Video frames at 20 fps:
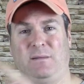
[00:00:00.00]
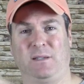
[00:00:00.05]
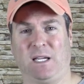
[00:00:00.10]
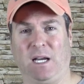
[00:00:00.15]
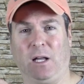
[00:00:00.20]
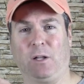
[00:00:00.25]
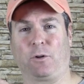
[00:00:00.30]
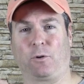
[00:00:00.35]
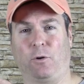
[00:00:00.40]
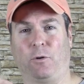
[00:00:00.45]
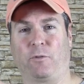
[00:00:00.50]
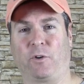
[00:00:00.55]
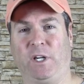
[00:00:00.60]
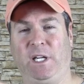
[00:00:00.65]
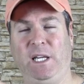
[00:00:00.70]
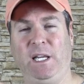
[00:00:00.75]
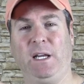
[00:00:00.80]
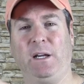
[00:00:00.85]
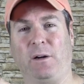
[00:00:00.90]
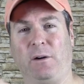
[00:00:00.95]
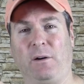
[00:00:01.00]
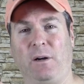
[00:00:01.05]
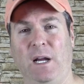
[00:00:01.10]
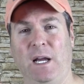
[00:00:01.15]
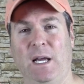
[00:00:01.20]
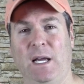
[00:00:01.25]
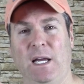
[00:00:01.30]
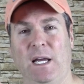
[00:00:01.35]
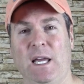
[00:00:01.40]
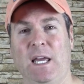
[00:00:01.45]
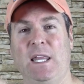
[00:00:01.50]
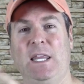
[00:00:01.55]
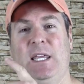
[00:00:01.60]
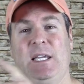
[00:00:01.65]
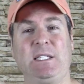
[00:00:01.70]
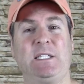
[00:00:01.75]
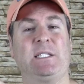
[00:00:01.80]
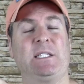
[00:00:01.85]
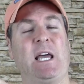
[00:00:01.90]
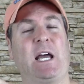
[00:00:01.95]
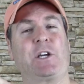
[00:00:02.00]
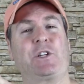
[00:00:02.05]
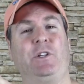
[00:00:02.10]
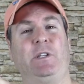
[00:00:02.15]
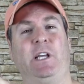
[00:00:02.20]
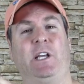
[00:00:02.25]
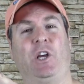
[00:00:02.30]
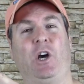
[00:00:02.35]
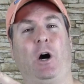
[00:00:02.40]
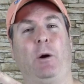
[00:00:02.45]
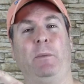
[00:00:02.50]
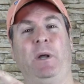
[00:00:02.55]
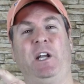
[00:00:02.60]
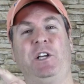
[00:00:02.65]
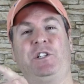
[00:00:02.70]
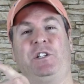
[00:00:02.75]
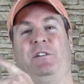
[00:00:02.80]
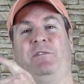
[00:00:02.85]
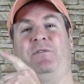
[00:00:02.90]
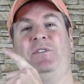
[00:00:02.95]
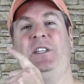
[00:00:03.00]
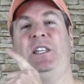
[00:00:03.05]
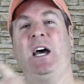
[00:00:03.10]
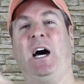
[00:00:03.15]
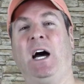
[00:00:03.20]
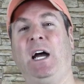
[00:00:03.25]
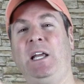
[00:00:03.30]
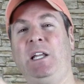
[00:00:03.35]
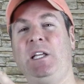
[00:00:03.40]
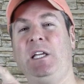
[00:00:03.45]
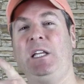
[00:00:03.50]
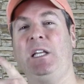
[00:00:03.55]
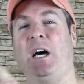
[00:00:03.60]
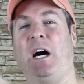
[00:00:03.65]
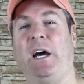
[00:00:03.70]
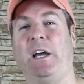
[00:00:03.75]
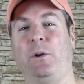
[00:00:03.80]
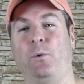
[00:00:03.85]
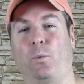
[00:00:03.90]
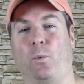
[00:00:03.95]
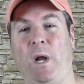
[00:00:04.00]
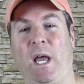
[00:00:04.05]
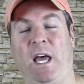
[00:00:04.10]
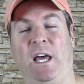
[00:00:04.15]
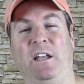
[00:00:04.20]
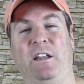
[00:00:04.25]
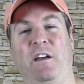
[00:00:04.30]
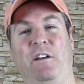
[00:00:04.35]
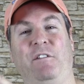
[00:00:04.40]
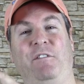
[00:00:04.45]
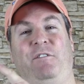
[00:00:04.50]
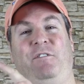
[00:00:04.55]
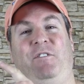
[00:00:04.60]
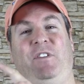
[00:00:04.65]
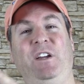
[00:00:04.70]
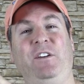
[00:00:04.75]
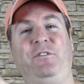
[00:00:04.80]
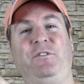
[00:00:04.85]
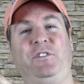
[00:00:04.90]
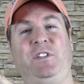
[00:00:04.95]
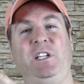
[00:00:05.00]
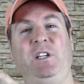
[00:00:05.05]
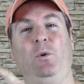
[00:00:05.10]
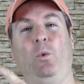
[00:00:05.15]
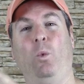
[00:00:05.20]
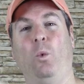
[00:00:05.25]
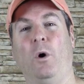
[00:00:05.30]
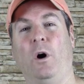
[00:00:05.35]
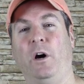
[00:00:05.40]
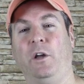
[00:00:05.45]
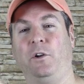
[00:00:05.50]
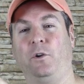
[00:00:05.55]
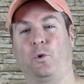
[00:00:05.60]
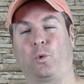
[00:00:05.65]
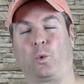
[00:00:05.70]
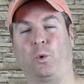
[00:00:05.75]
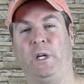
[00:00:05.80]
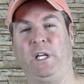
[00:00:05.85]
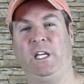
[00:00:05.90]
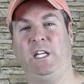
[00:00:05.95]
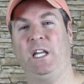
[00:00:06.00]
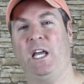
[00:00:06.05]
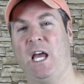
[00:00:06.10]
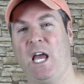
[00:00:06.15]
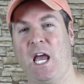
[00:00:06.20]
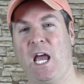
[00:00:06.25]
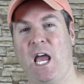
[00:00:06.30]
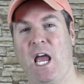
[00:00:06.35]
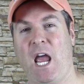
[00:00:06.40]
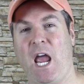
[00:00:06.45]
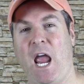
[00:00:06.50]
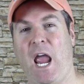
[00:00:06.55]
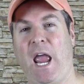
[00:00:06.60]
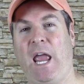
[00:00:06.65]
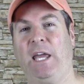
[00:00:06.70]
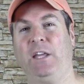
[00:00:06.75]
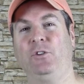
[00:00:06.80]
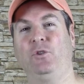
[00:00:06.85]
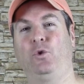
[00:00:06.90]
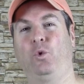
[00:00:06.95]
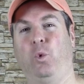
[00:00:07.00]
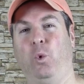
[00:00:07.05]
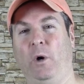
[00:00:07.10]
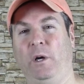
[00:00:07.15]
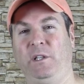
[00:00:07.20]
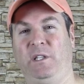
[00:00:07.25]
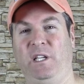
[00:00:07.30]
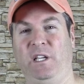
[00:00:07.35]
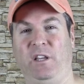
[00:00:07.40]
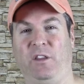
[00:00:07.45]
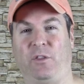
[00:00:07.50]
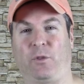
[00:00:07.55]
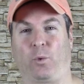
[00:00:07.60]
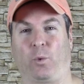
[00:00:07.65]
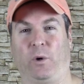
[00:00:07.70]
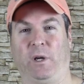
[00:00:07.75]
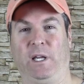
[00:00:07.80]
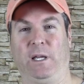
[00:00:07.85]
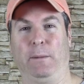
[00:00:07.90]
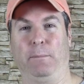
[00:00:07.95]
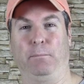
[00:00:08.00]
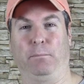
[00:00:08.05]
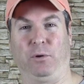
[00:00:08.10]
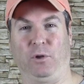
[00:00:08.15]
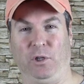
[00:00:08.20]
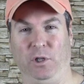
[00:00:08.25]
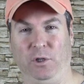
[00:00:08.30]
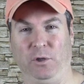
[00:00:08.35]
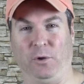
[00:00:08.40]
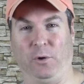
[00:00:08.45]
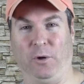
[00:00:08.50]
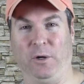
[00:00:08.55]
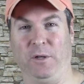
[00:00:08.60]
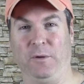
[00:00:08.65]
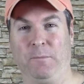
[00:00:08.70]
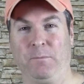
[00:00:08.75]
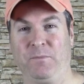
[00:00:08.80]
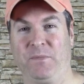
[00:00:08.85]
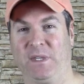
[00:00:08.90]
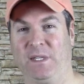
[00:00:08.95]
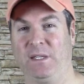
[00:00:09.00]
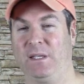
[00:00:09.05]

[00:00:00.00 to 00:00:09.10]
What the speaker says: color over here, this is actually a combination of 99 red, 51 green, and 23 blue. And